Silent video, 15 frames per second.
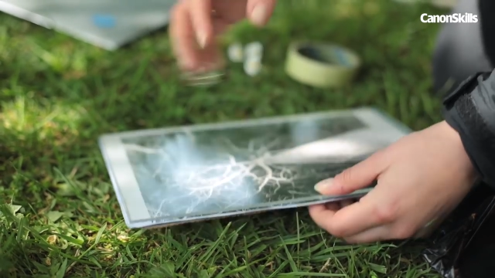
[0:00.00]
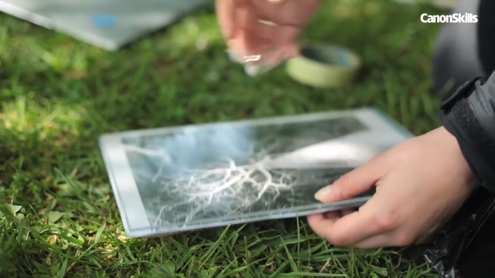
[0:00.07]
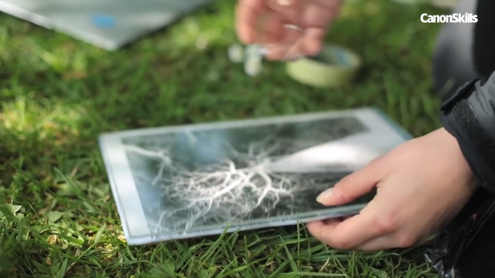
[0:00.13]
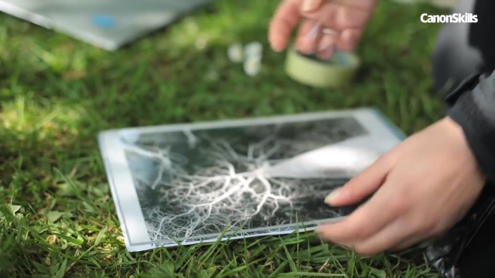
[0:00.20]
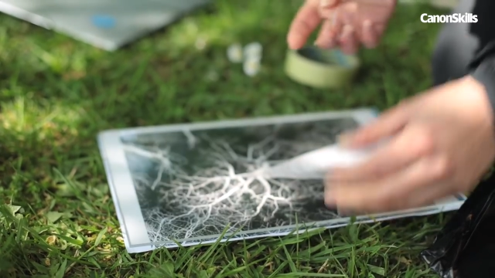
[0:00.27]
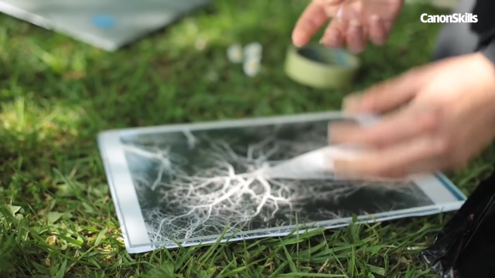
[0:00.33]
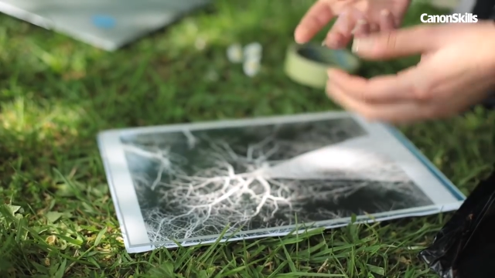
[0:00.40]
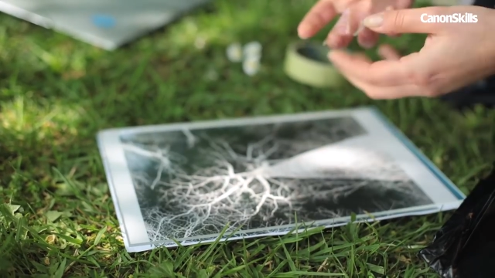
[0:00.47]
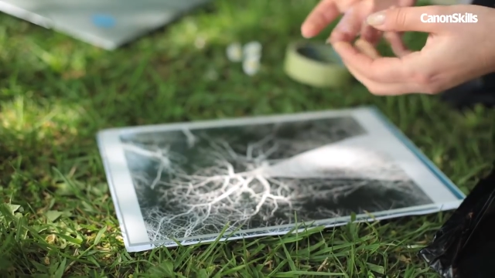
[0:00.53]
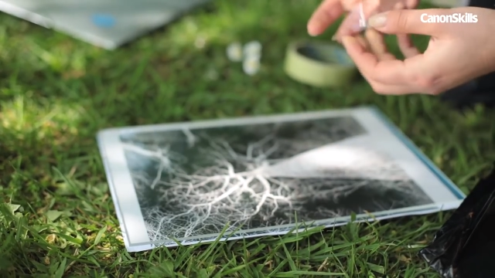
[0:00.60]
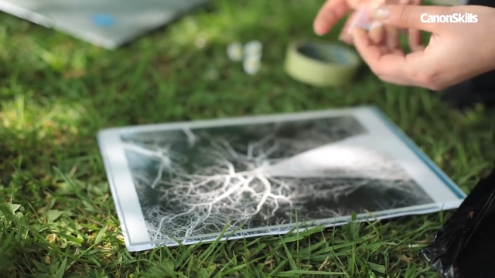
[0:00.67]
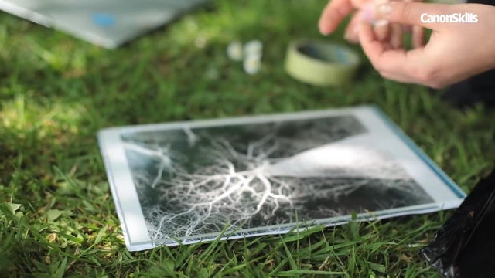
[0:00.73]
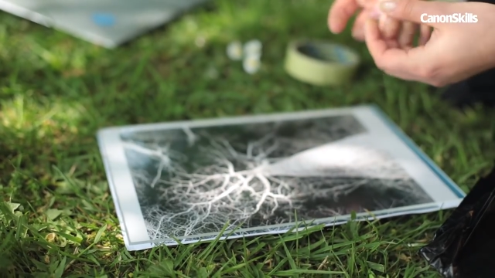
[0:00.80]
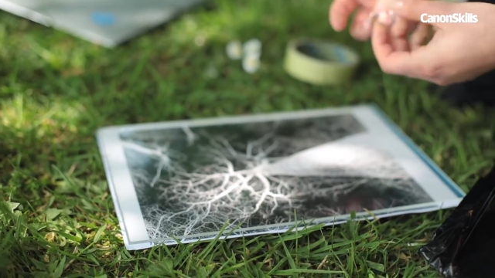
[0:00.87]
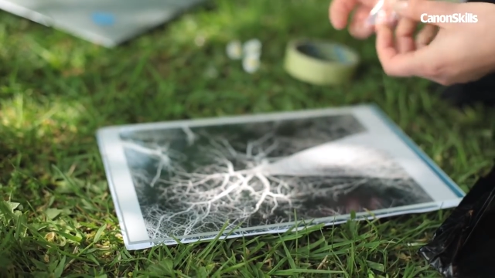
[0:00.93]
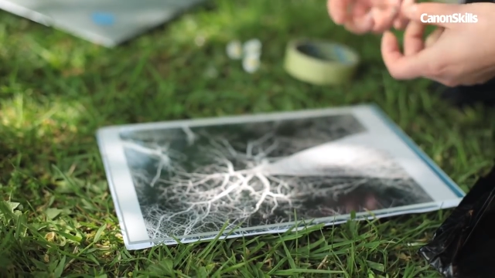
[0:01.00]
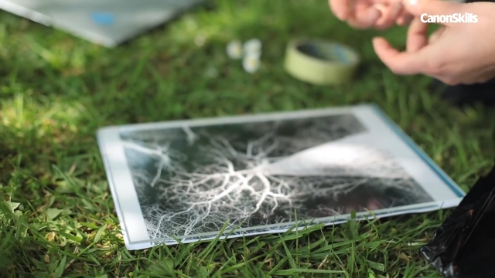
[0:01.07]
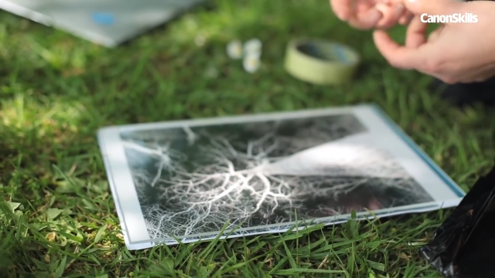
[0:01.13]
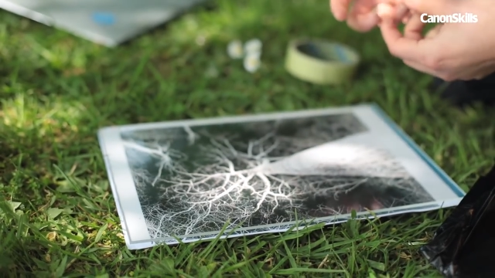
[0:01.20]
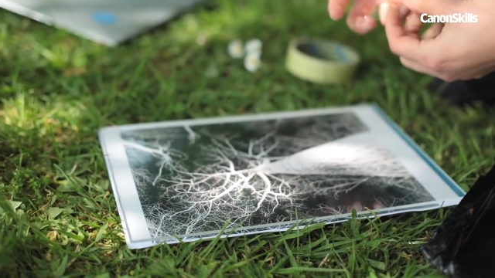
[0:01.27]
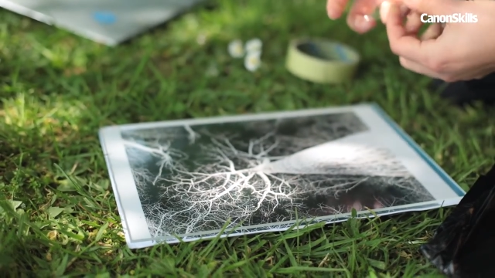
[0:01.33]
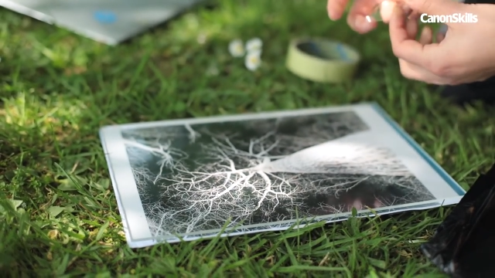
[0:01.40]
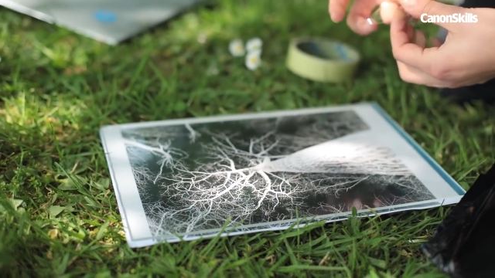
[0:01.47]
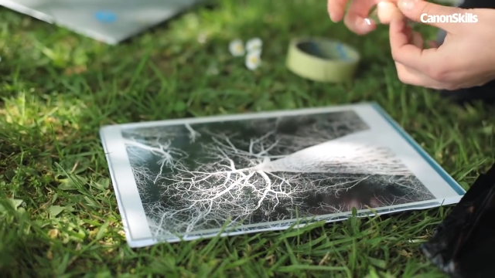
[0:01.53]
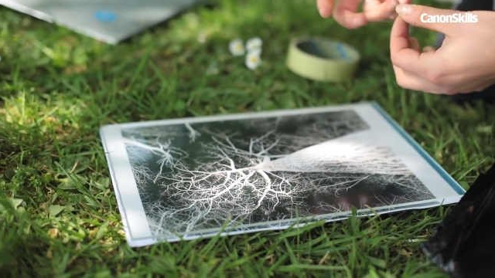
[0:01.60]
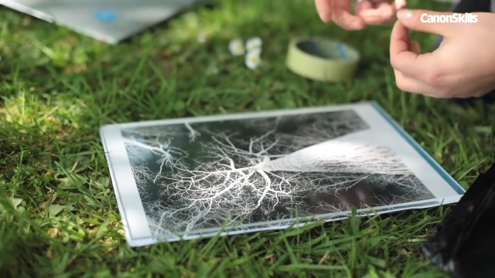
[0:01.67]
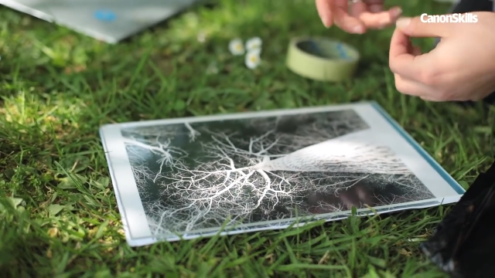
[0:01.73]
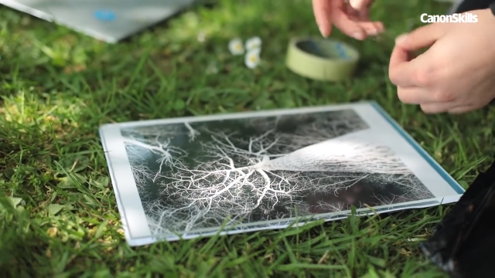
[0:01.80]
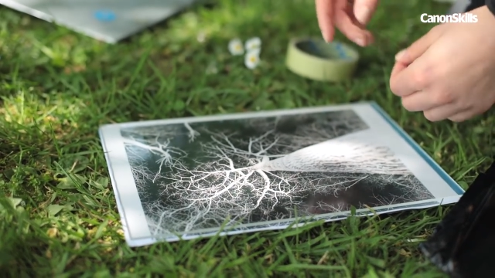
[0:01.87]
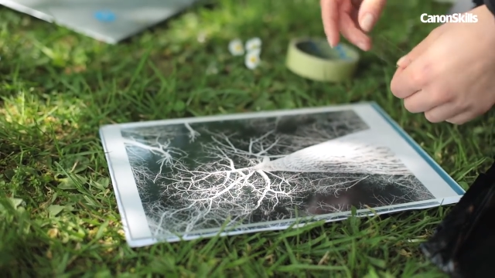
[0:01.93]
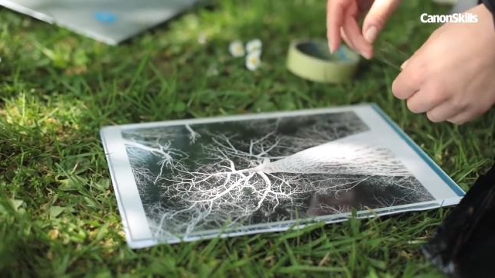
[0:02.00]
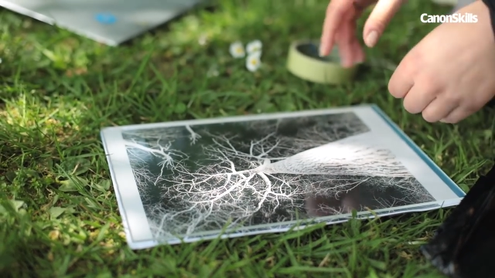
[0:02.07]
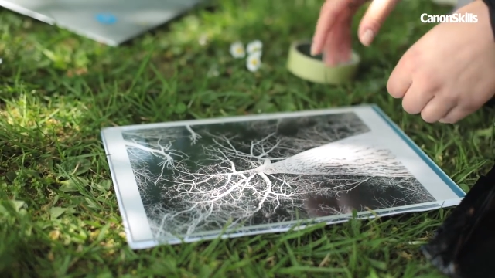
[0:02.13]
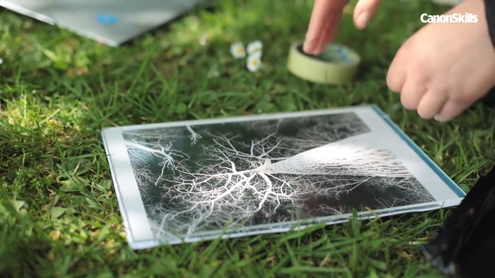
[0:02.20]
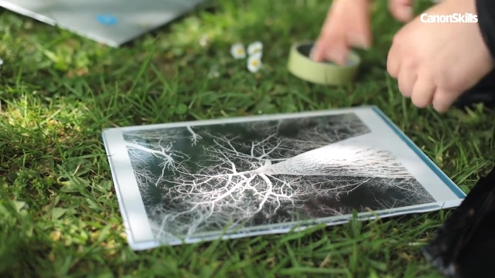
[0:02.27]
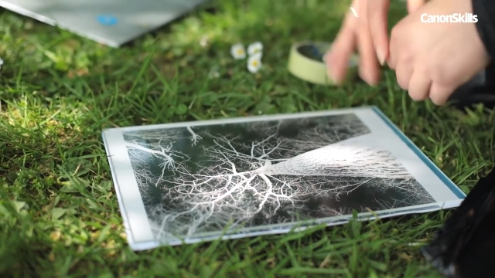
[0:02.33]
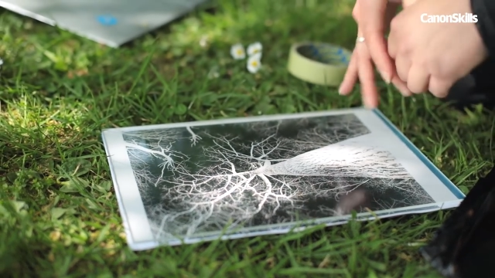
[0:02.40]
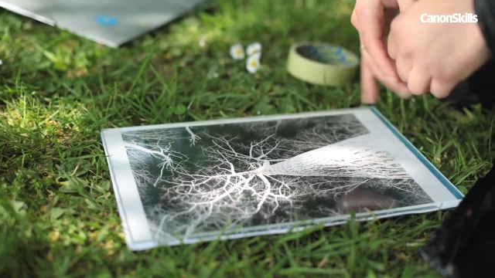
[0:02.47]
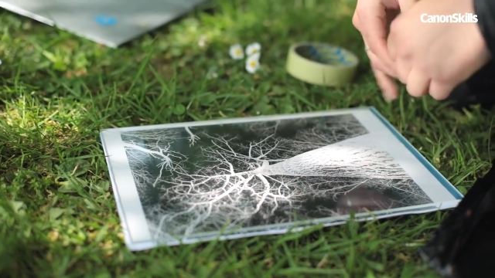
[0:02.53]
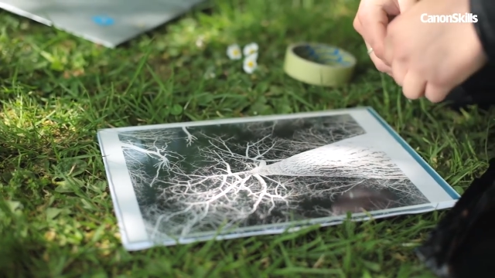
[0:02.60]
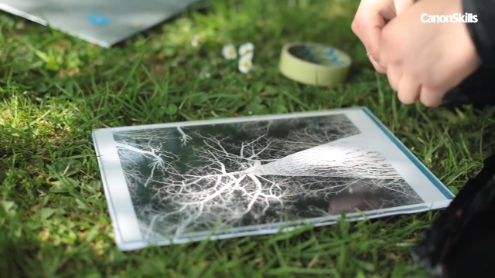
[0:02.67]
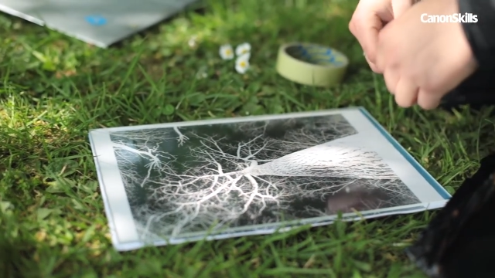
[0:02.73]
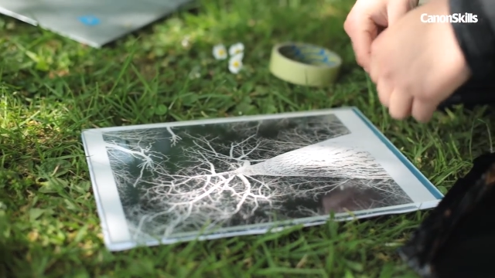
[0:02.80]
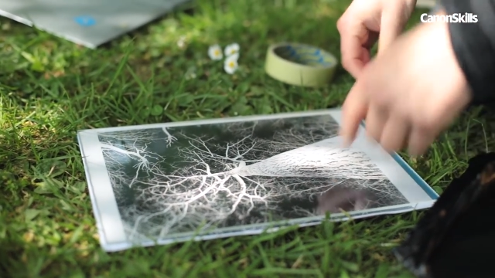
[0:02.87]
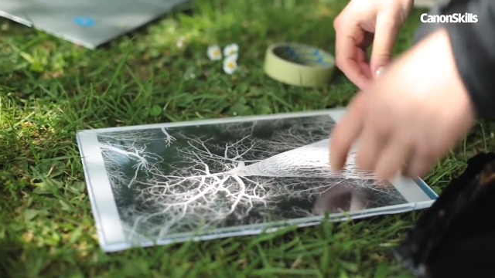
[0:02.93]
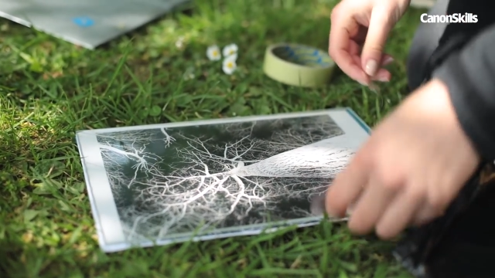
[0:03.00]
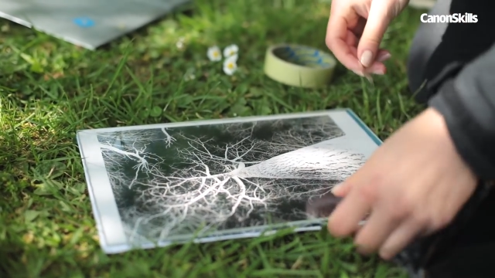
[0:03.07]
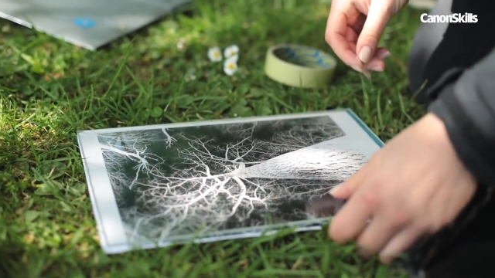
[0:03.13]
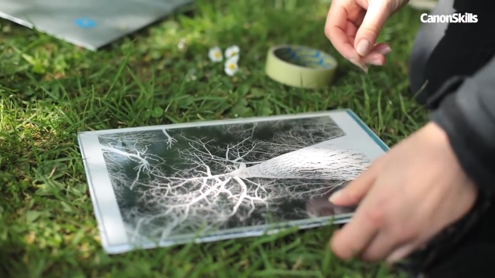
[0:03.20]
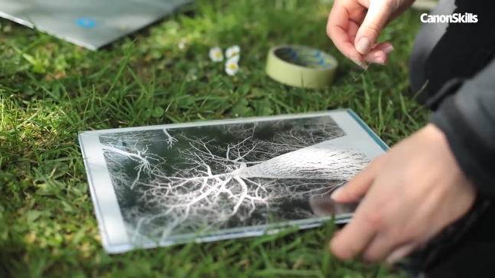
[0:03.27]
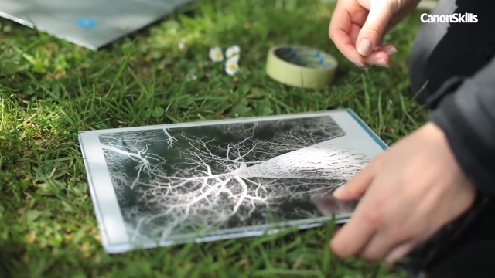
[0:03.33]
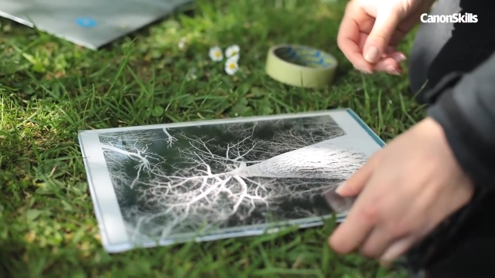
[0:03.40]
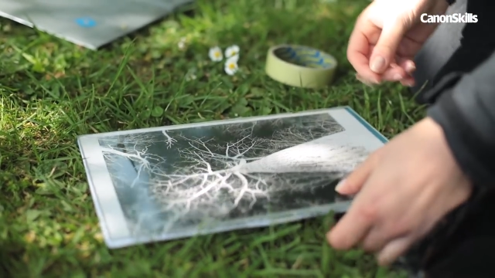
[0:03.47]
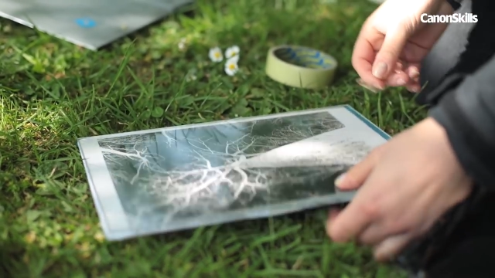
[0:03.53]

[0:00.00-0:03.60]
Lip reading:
[unreadable: no face in view]